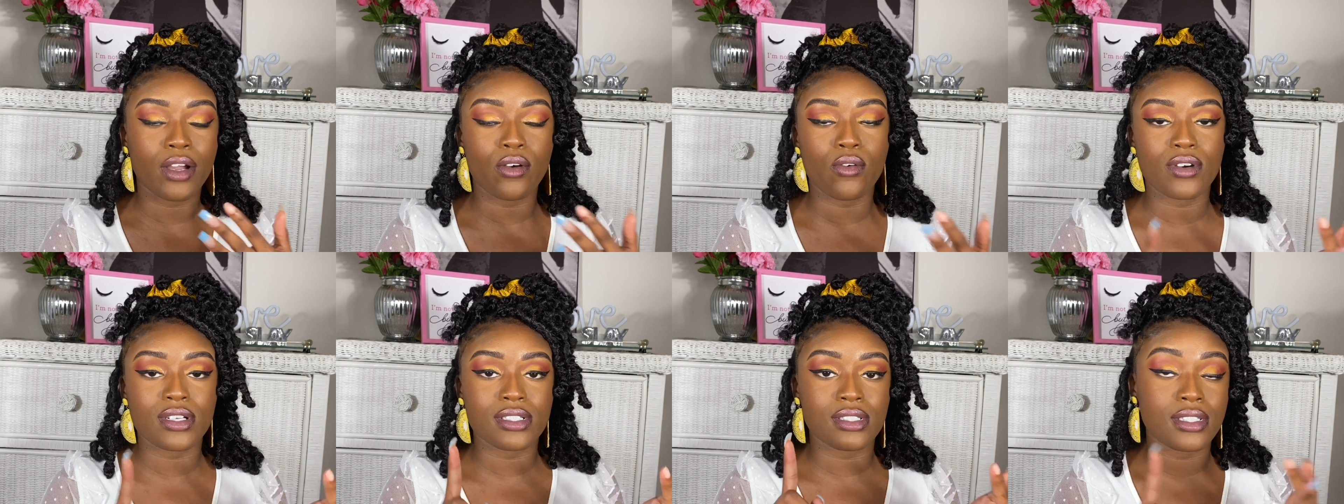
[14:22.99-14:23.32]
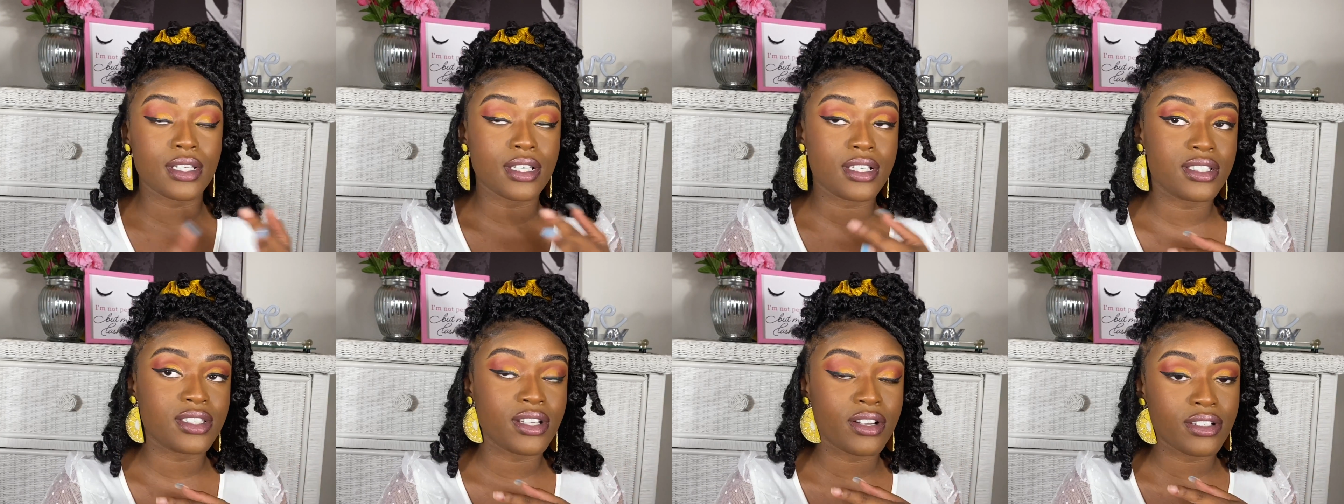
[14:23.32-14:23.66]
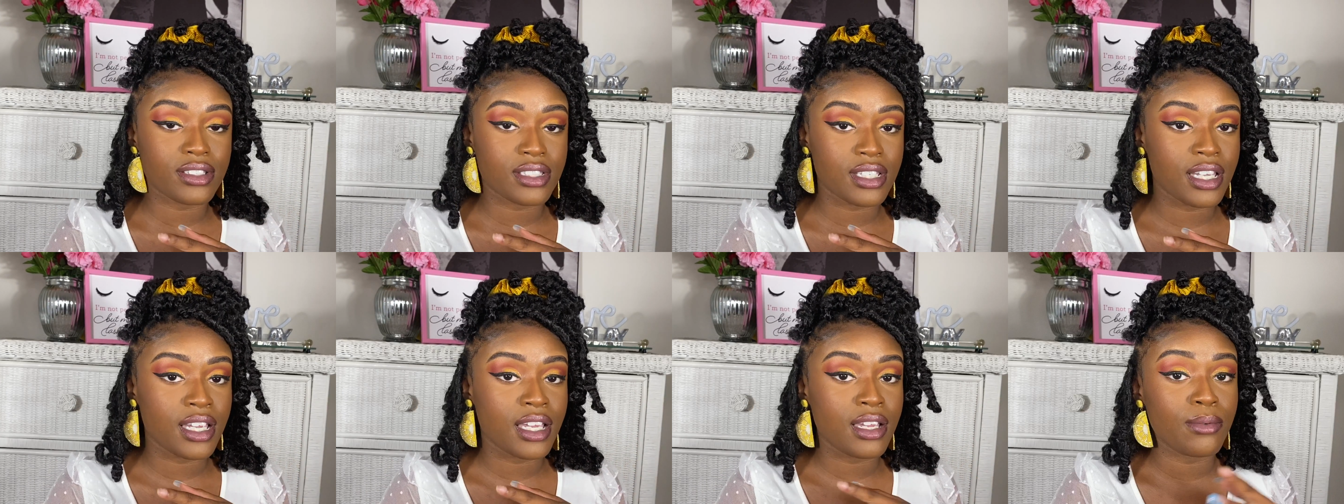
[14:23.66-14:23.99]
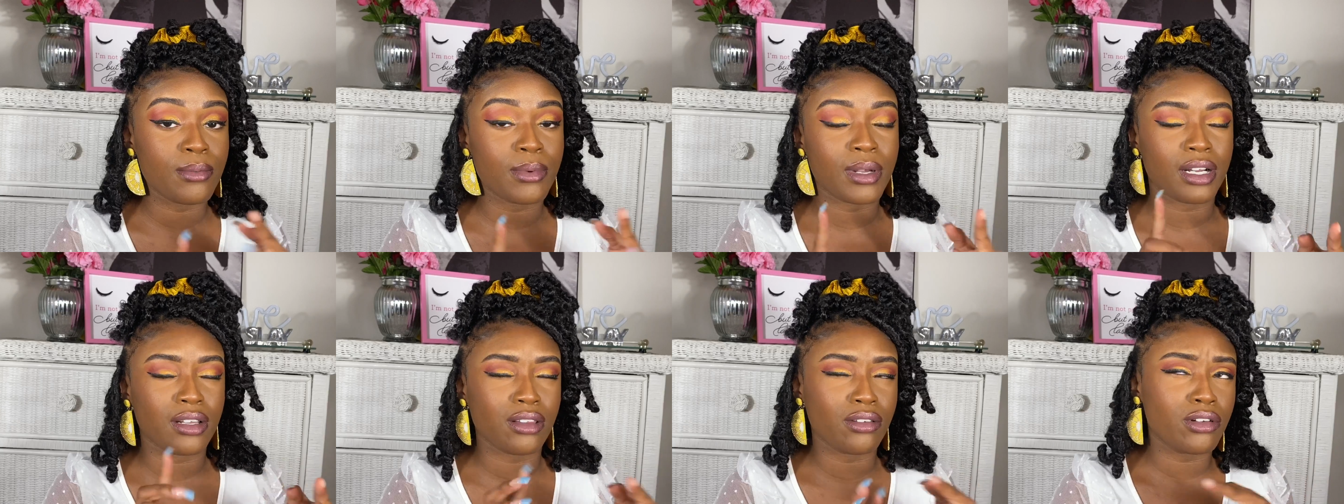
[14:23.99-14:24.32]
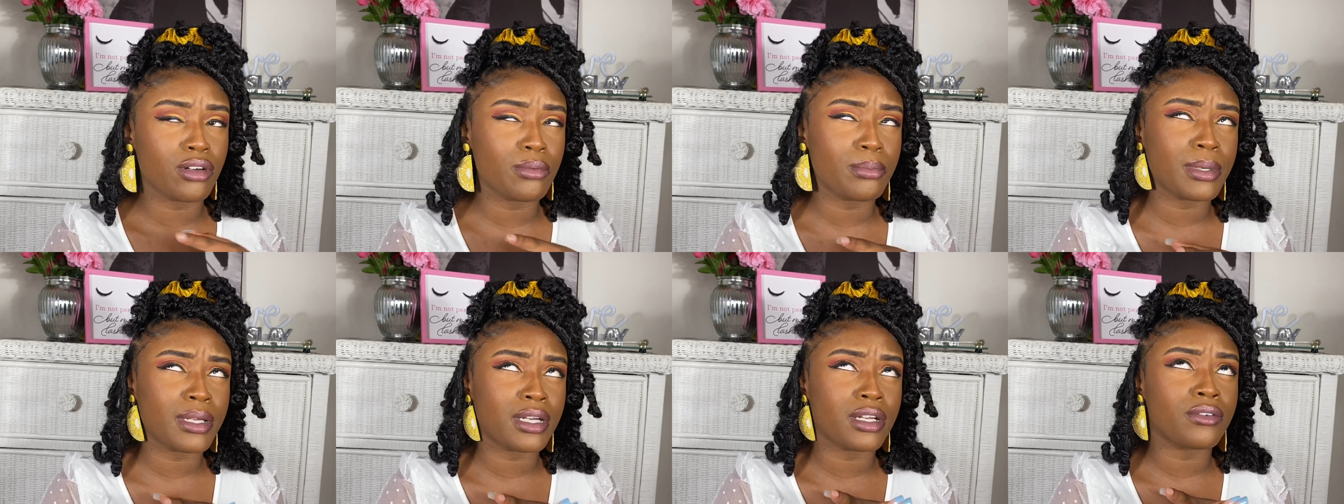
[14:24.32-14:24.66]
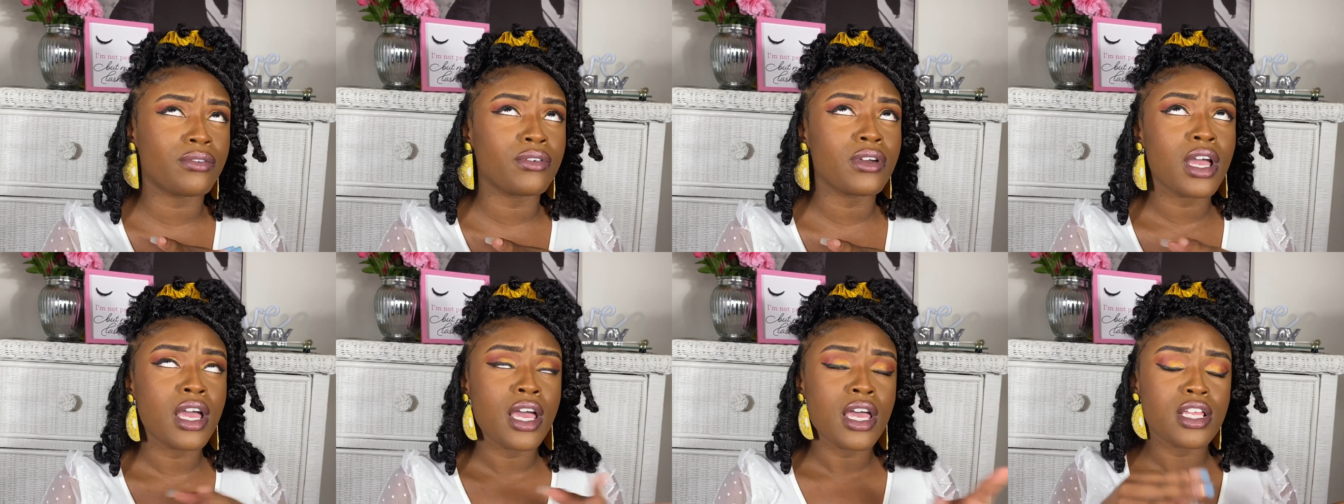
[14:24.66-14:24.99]
or 613 with a little bit of
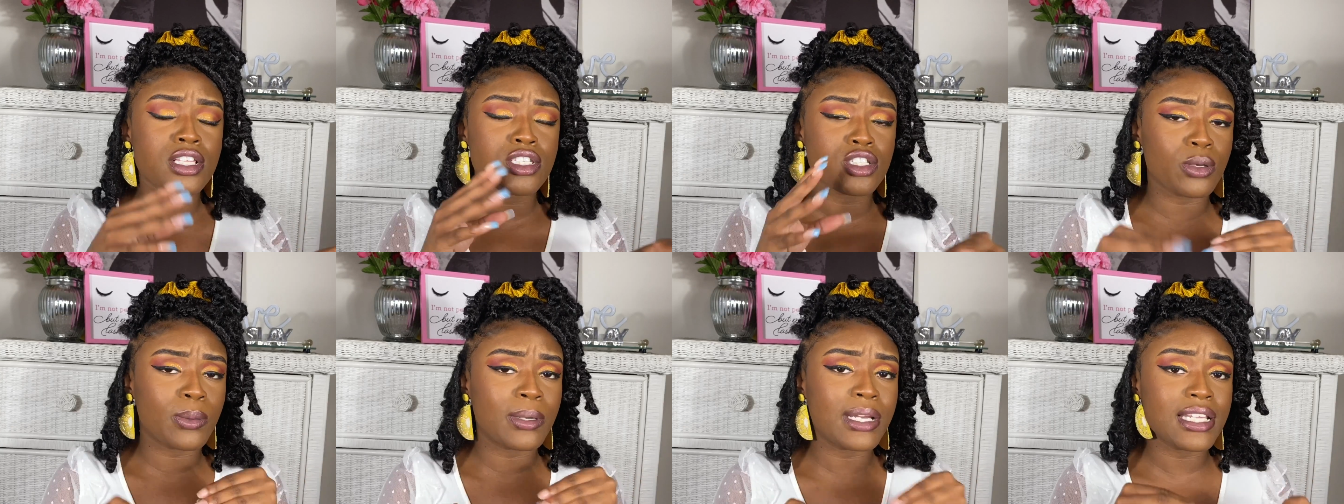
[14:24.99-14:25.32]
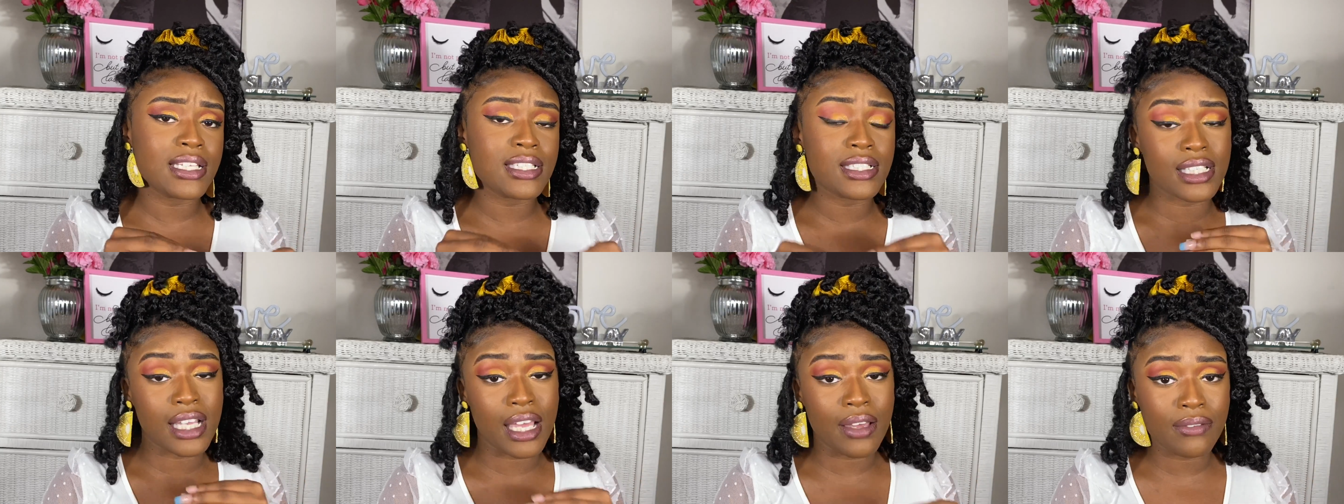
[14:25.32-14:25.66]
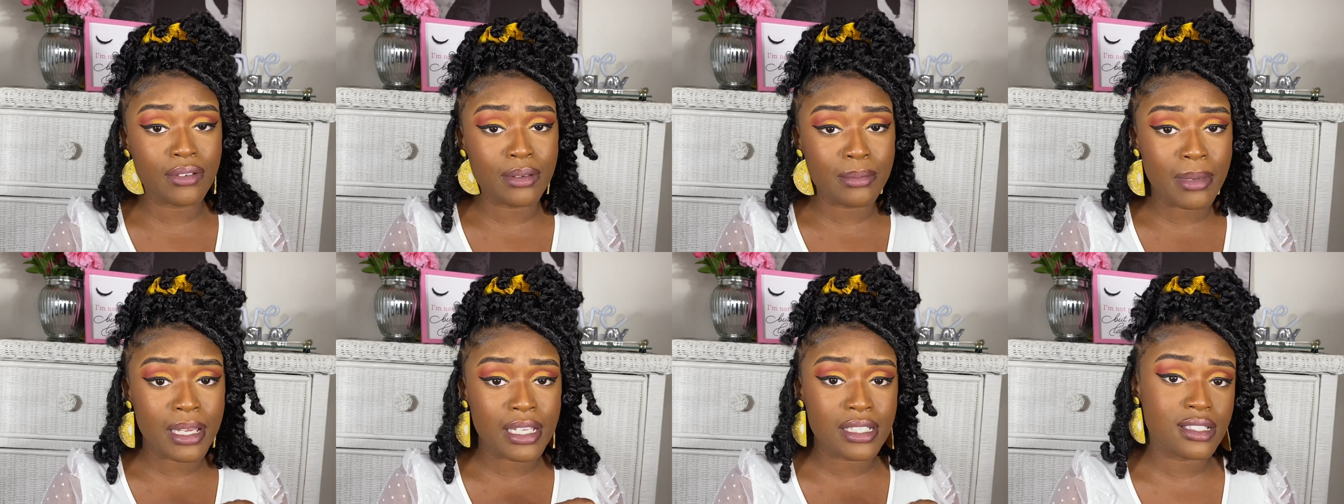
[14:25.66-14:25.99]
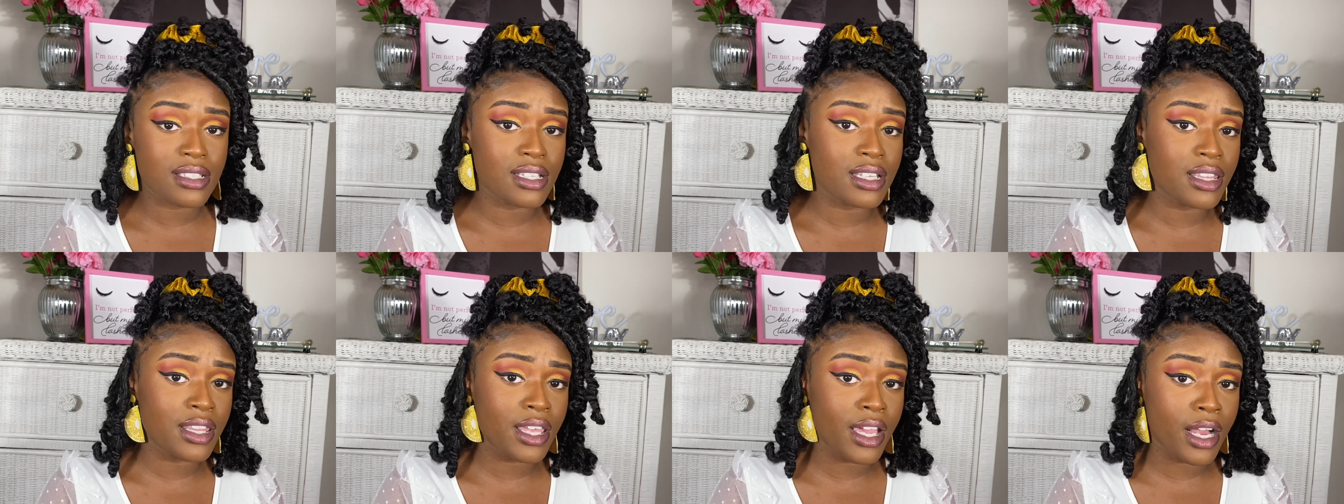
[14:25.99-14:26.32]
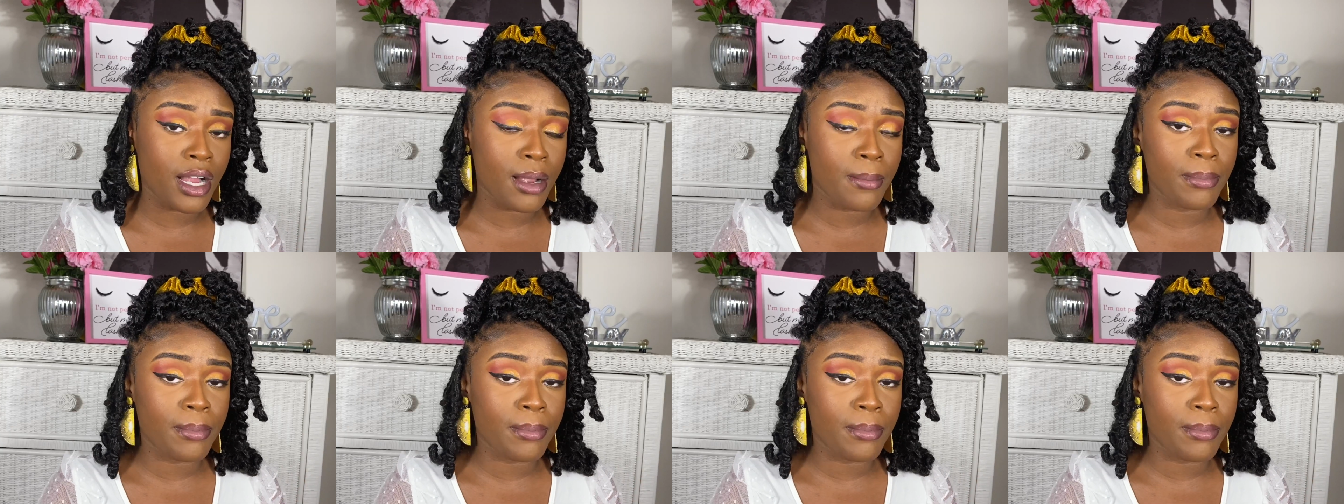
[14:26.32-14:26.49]
27 mixed in there.